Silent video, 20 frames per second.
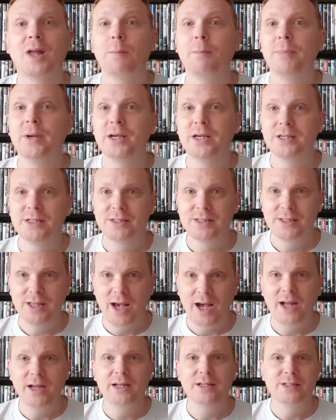because
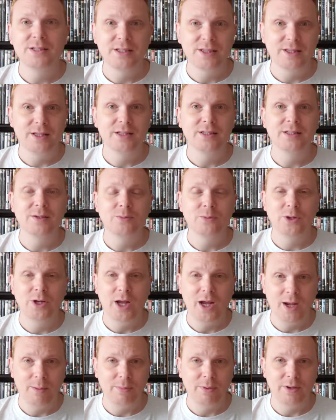that is a thing that would
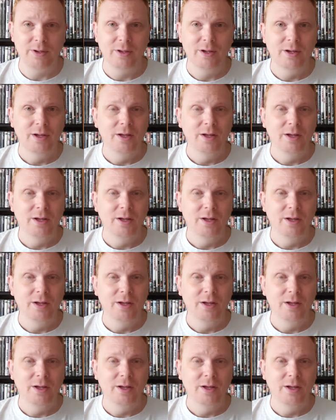happen.